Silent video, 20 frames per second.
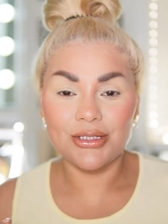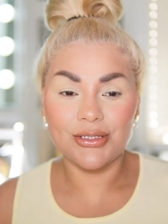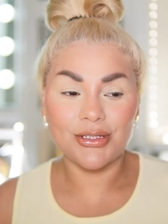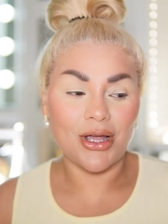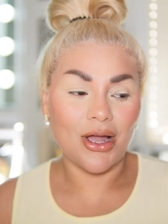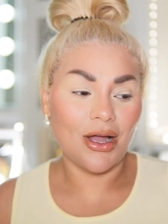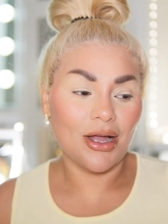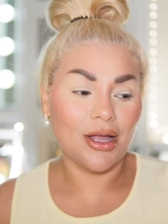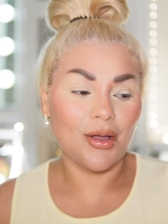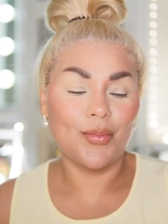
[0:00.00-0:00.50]
to
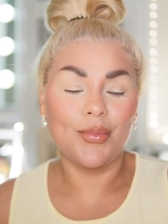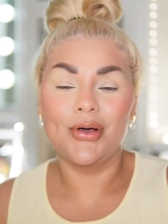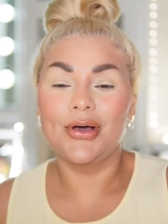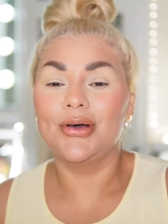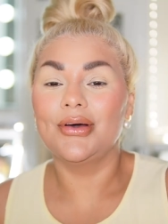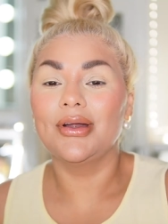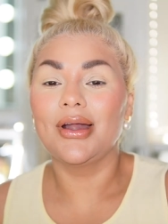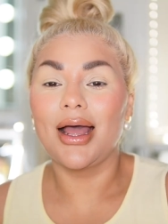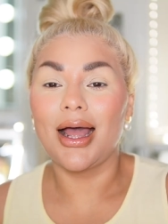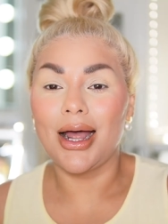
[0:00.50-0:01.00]
talk
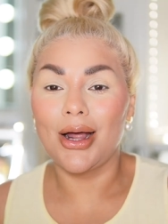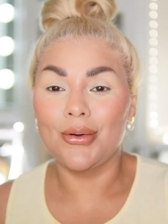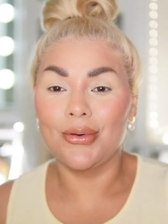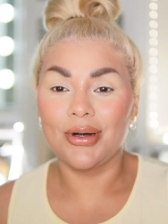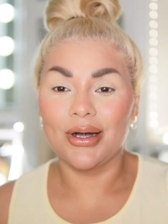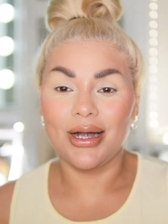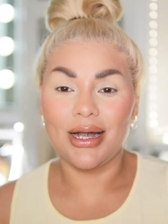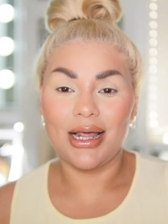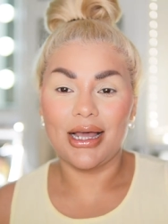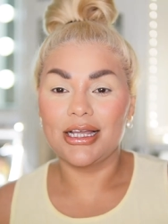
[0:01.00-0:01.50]
about
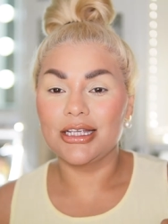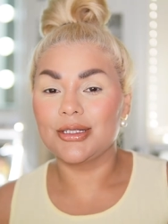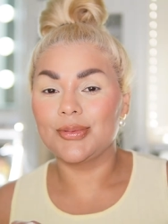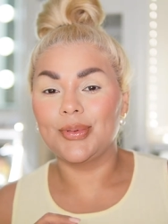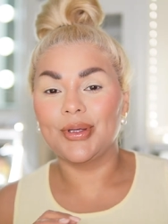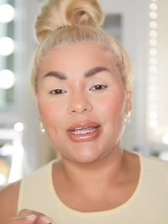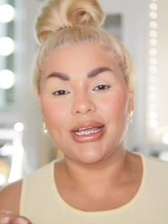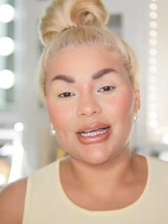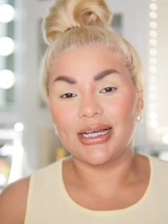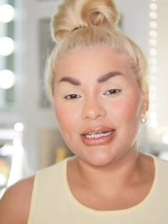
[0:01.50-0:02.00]
hourglass
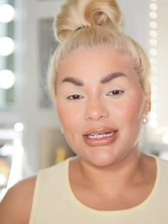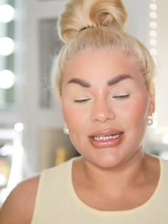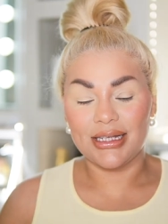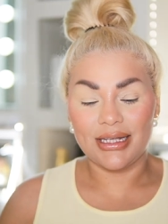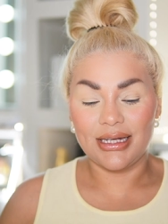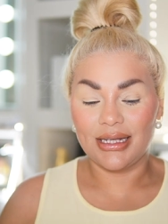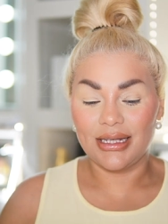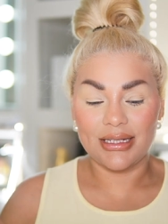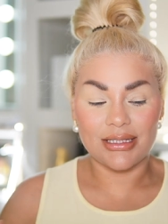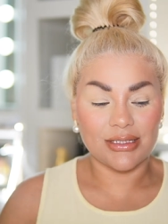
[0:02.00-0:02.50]
because
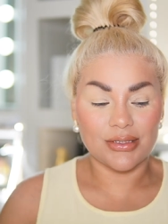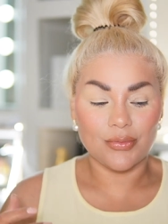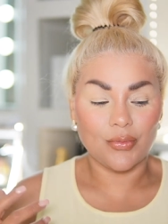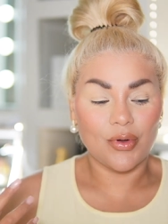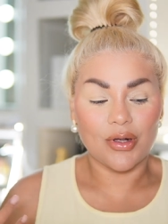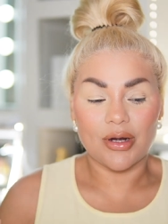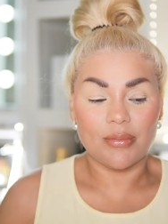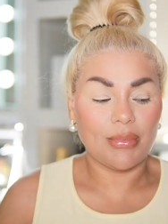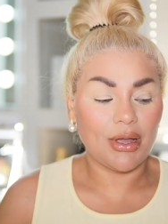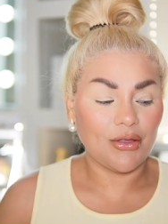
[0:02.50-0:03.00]
it is
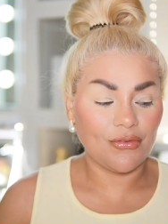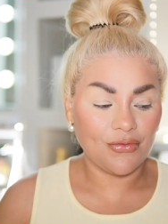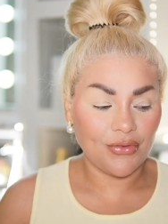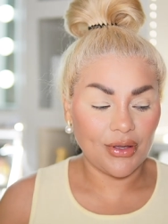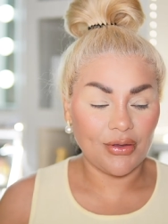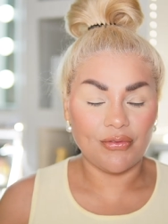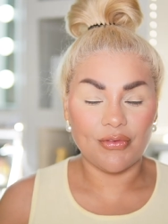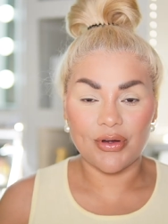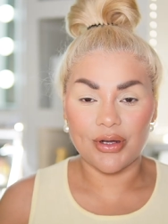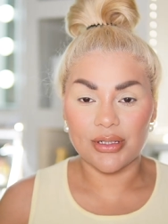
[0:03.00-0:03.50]
one of my
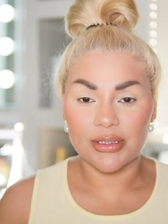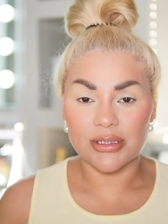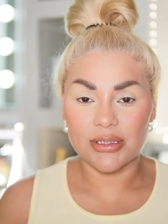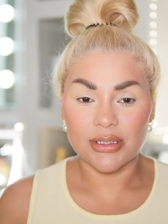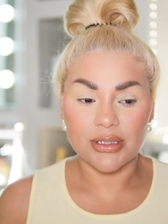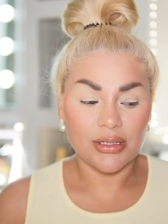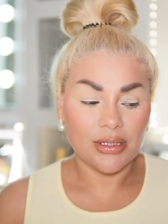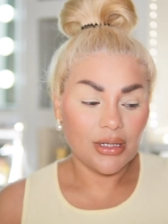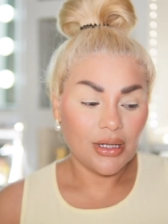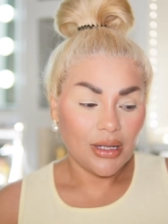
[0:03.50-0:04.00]
favorite
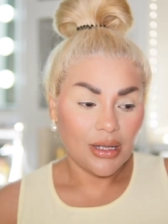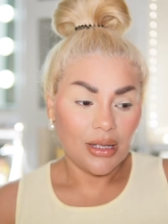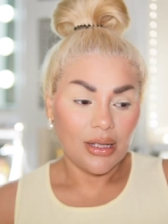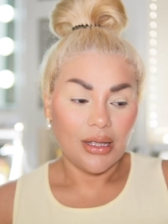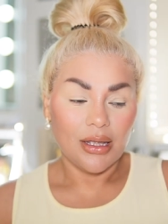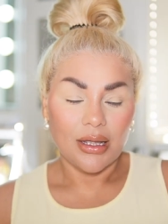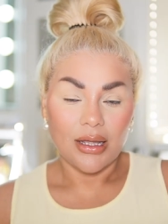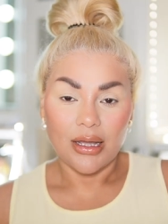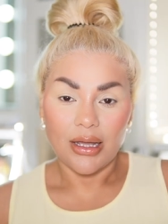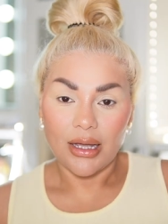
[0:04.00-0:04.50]

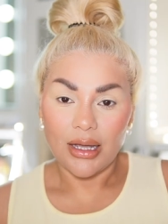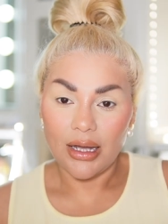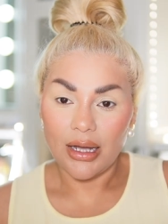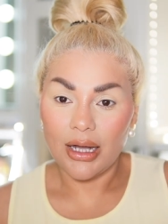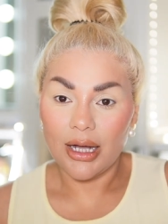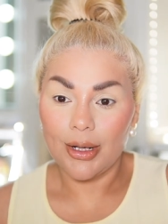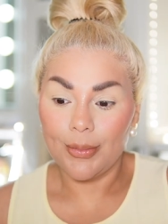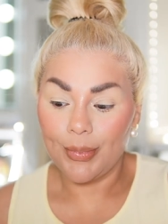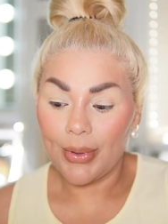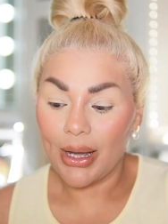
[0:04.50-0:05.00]

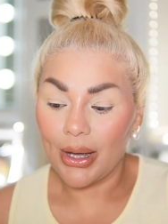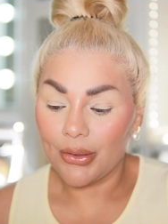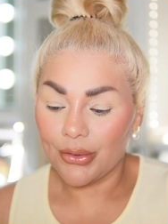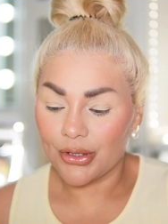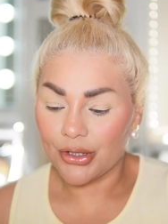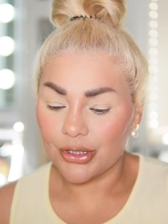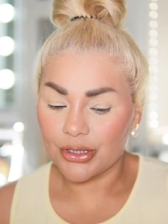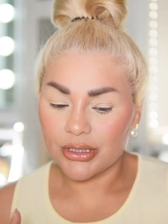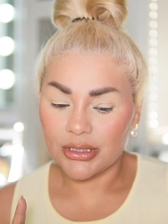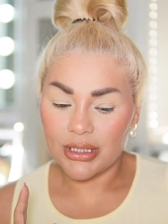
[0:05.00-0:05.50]
uh,
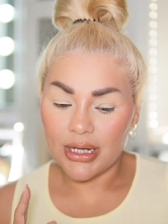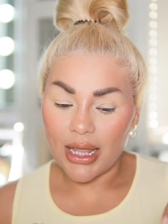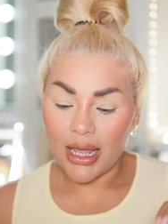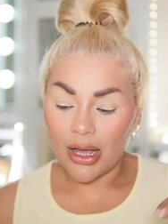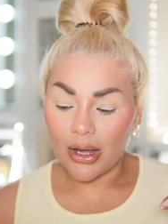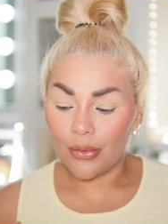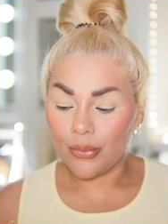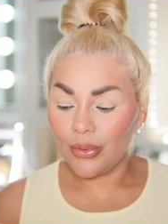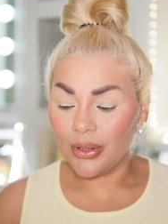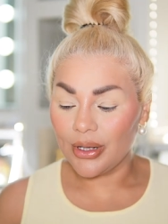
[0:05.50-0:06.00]
powders
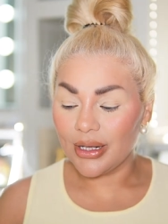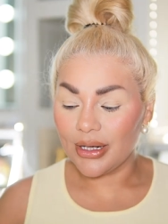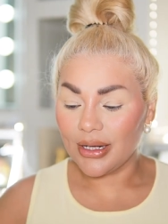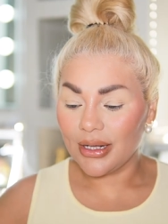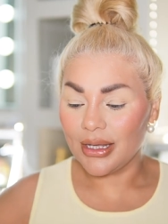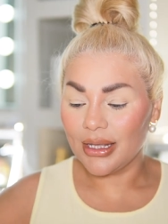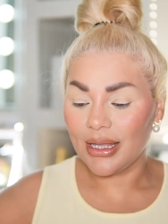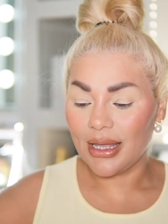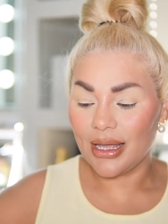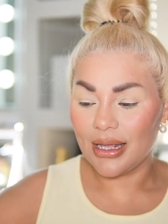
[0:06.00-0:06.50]
now we're
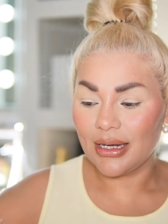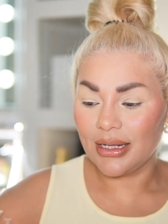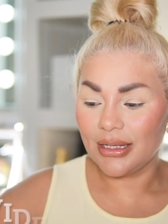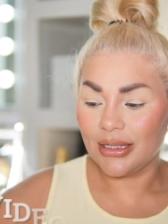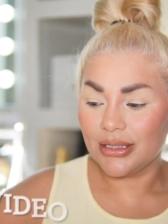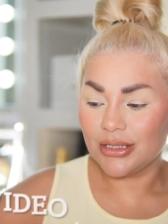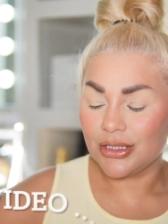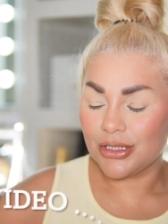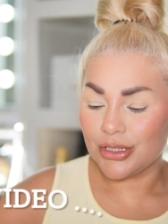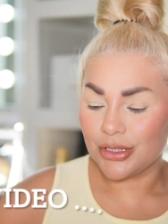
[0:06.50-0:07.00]
gonna get
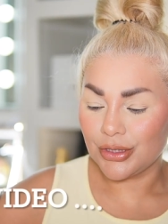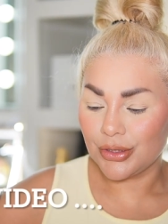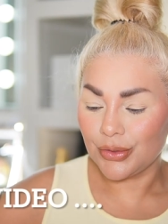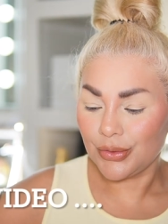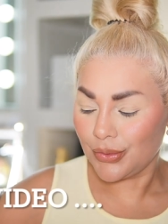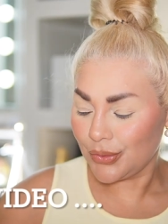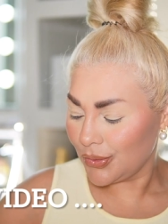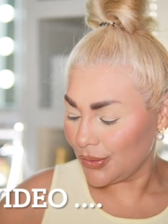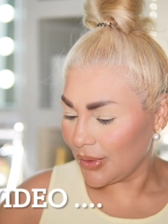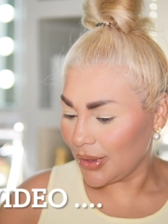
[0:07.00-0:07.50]

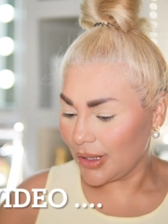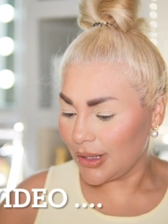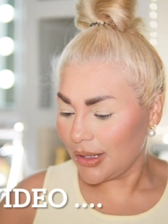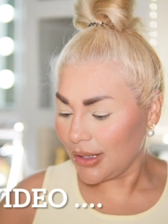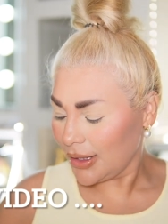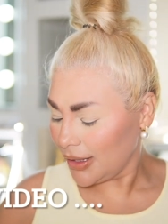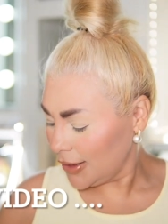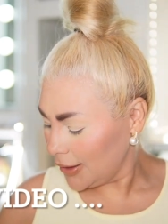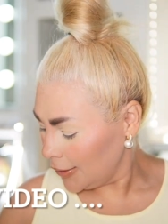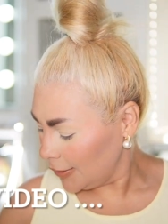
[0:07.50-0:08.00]
into
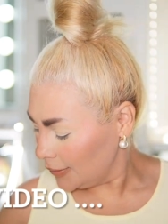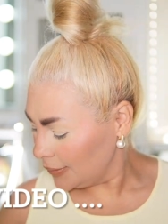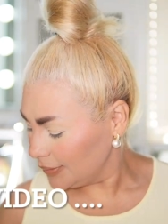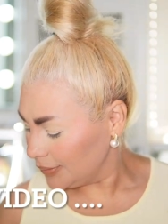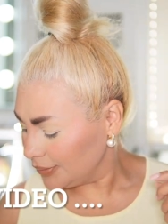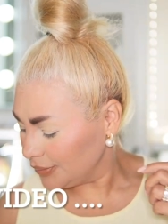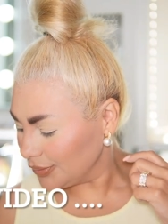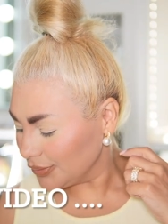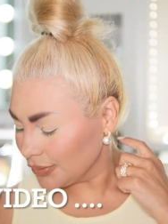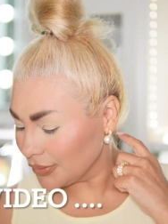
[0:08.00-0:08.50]

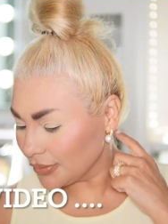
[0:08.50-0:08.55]
um